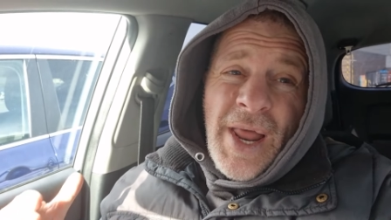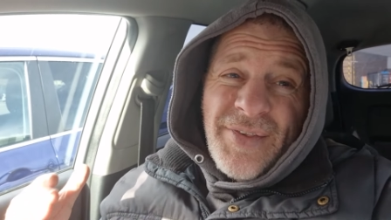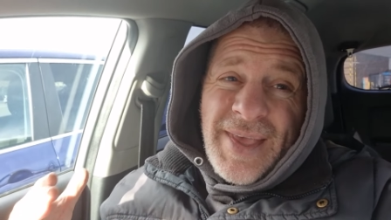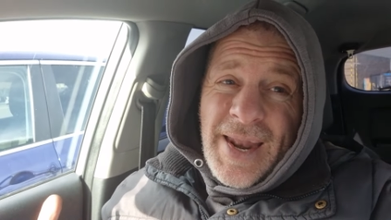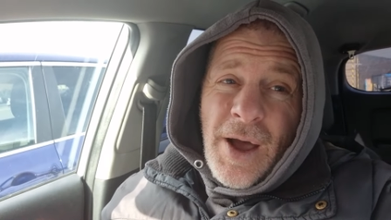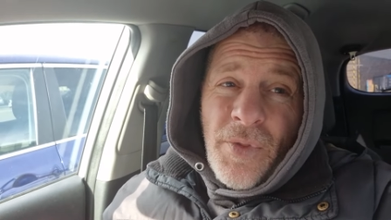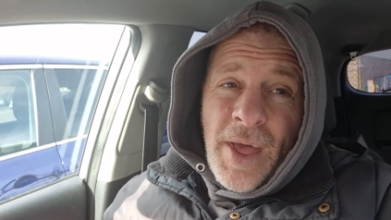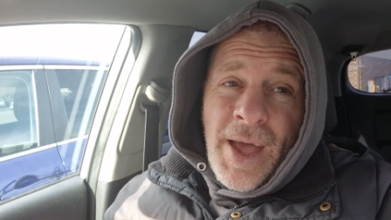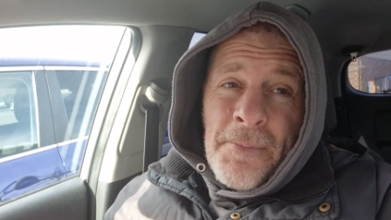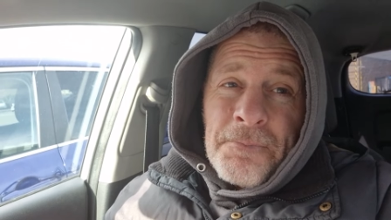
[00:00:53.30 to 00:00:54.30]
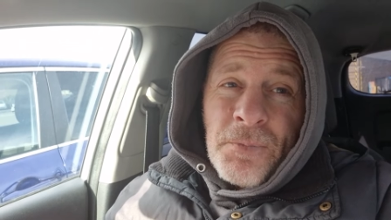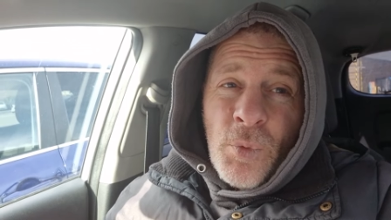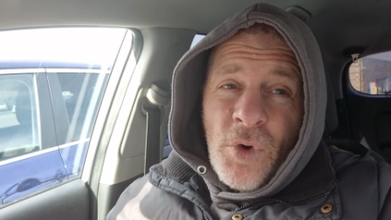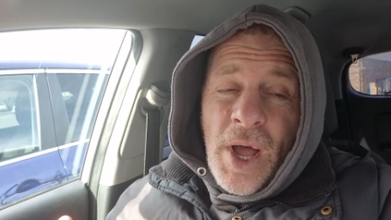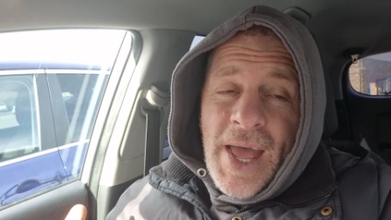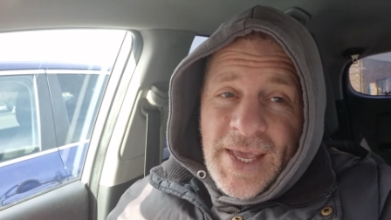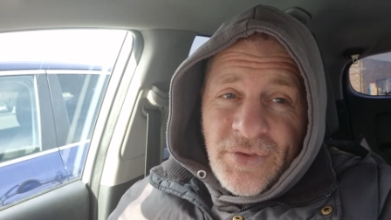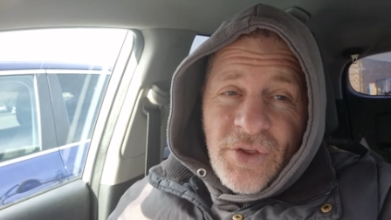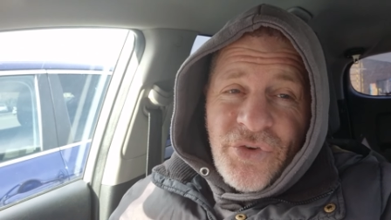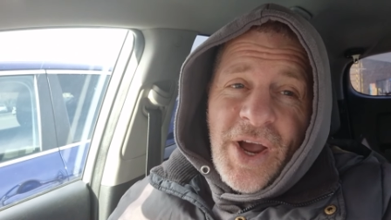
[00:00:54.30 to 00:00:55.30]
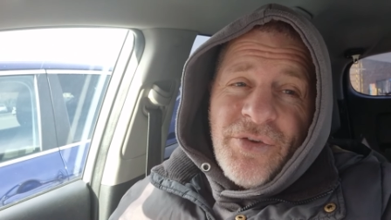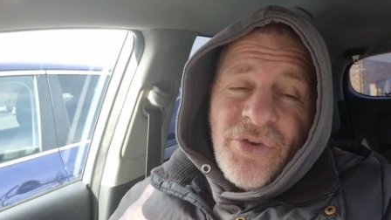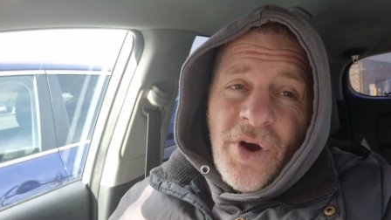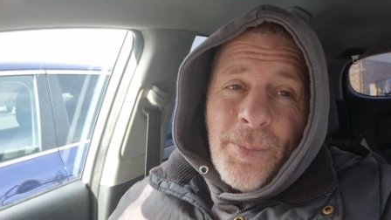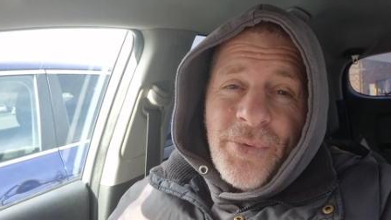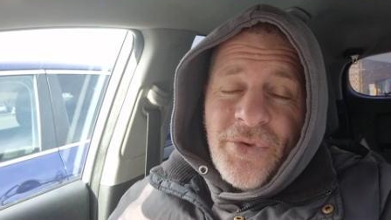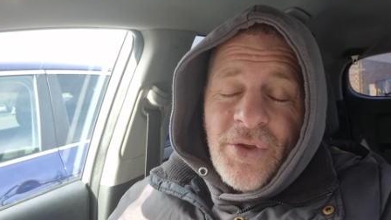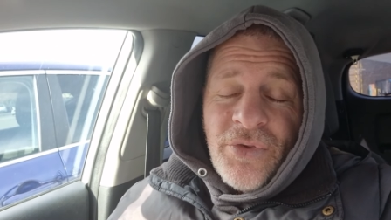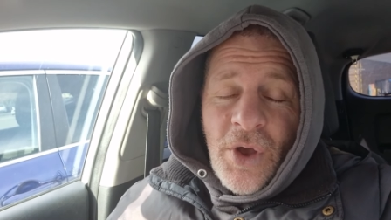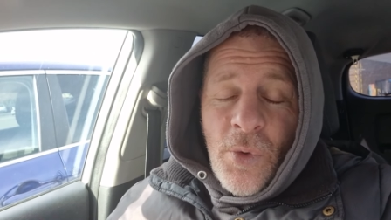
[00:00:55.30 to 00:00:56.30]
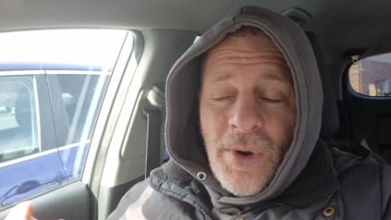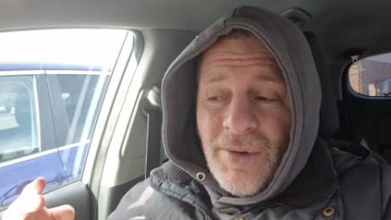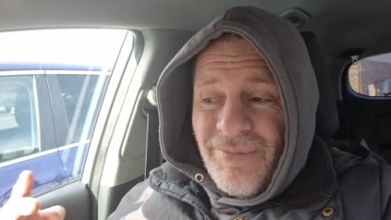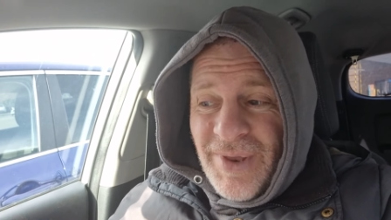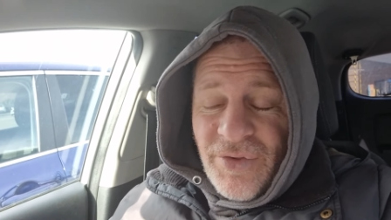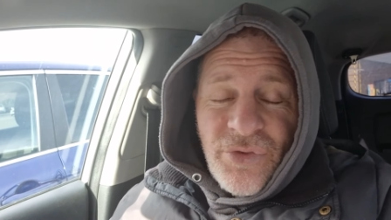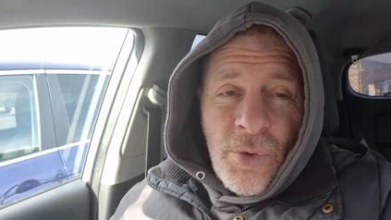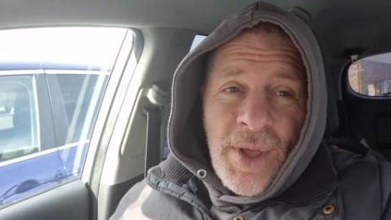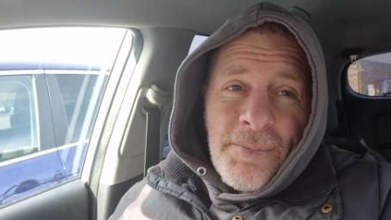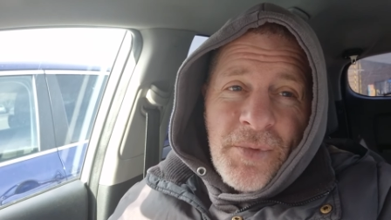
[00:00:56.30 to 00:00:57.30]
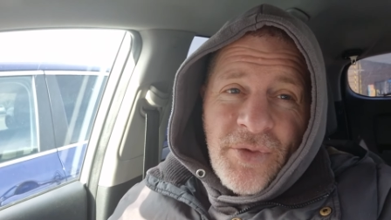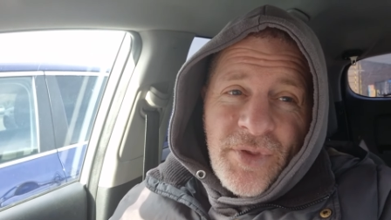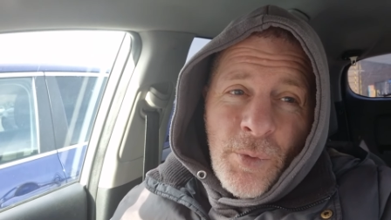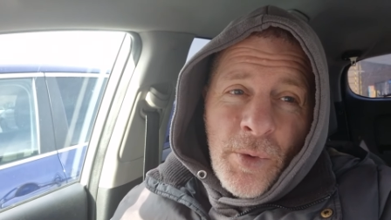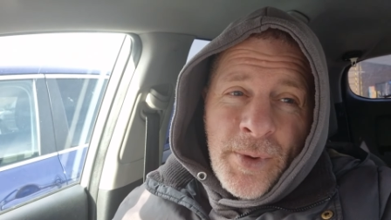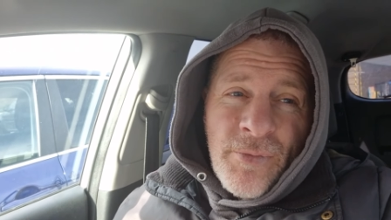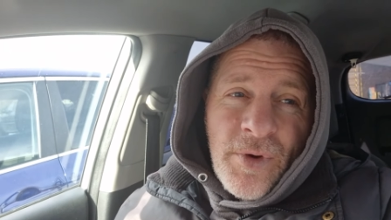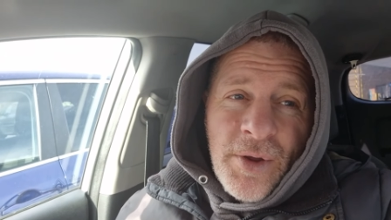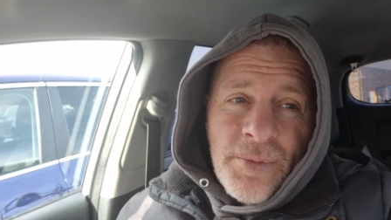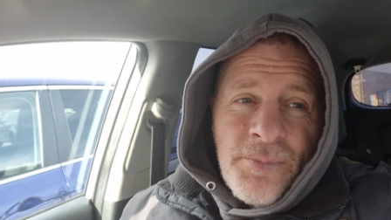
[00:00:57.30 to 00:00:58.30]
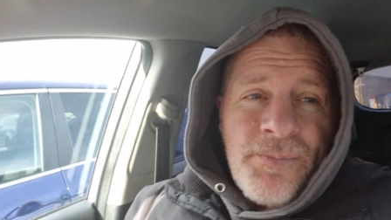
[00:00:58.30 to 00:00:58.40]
let's get out there. We've got eight charity shops, so let's do it and see what we can find.